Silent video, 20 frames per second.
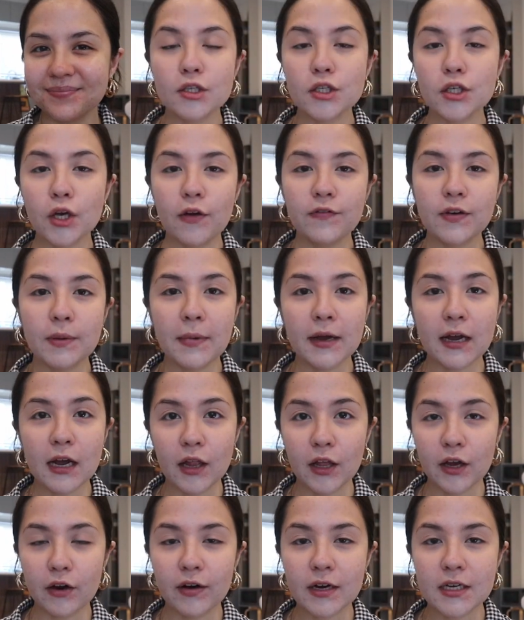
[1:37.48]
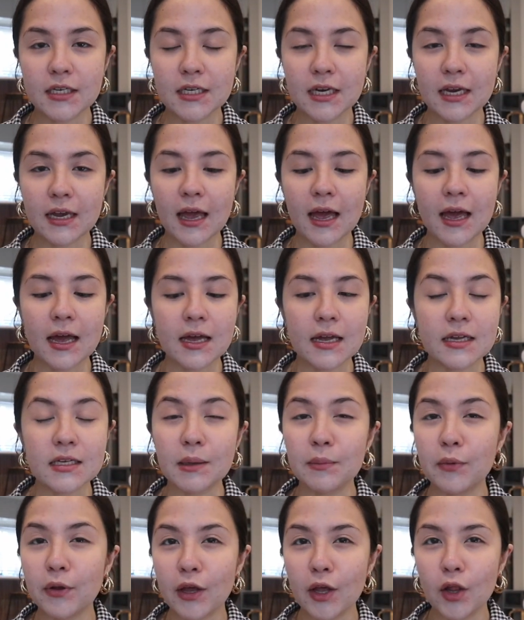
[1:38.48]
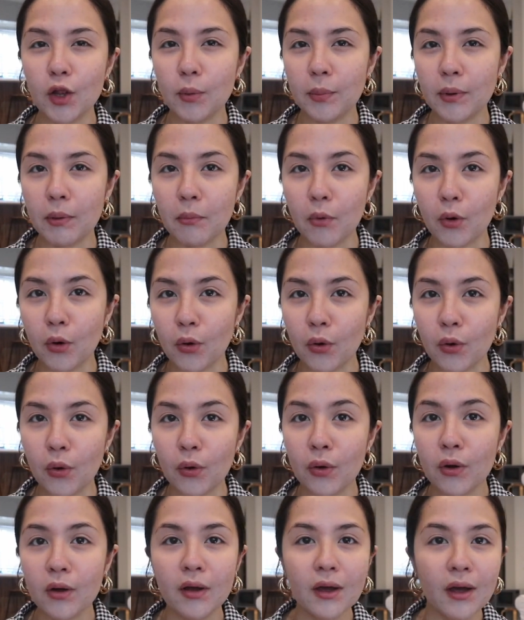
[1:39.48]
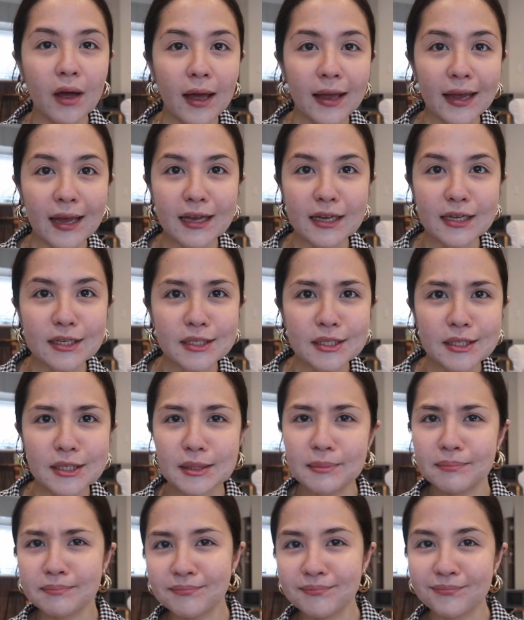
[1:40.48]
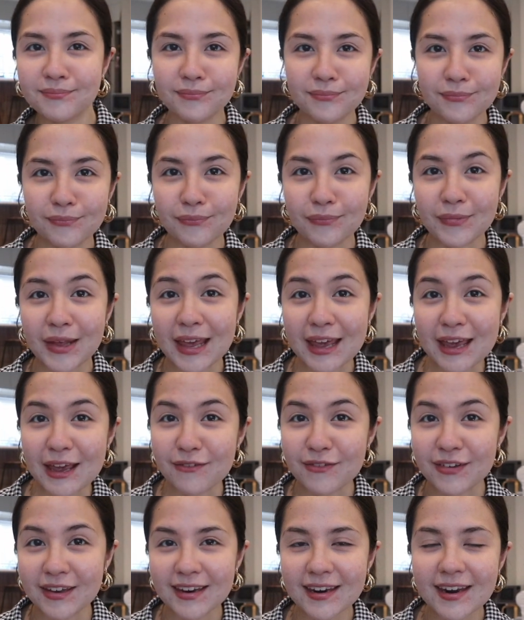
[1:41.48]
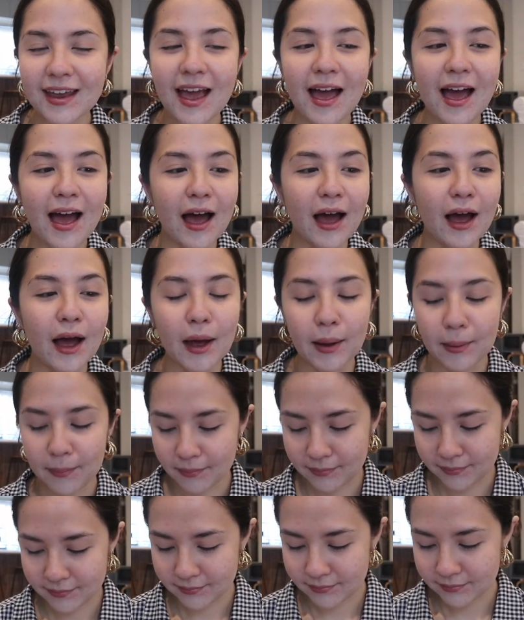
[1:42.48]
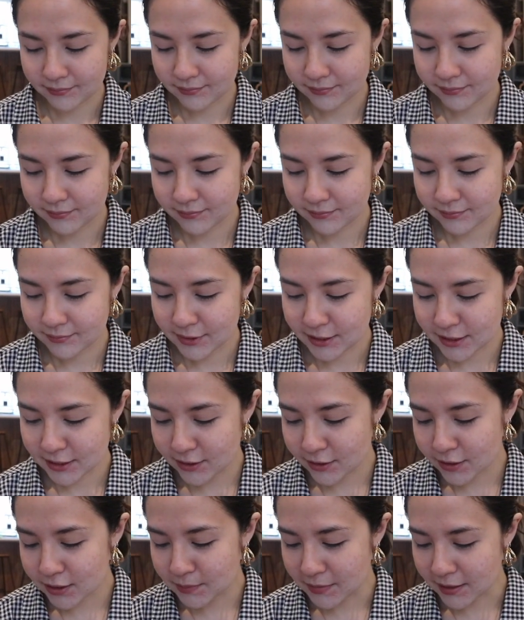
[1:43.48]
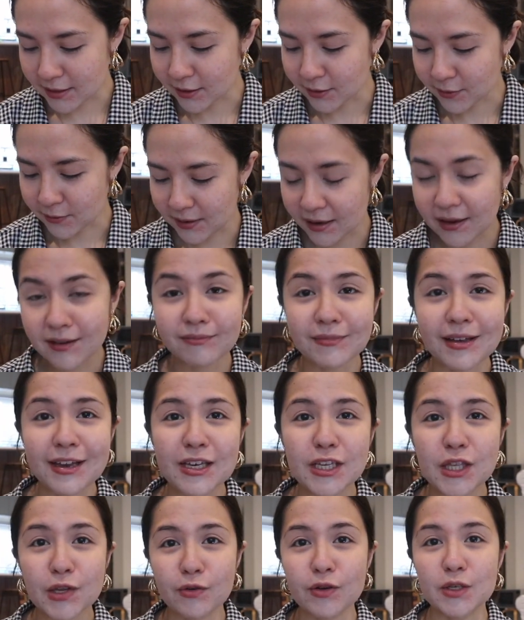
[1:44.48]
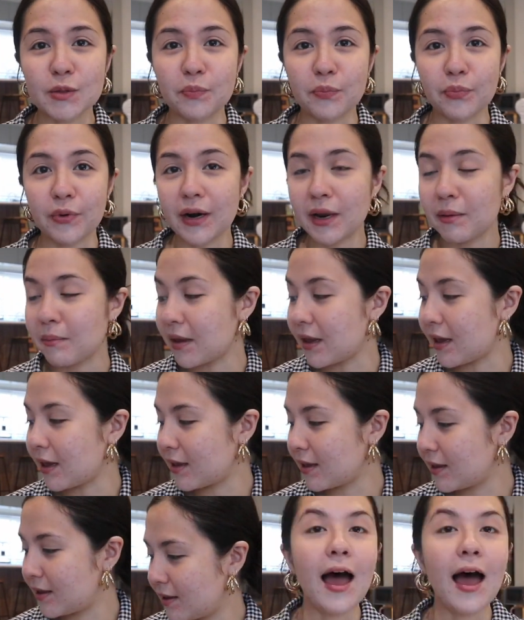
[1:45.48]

So I've done my color correcting and I'm looking a little bit more, I guess, even. Excuse me, Louis, he threw his bread at me.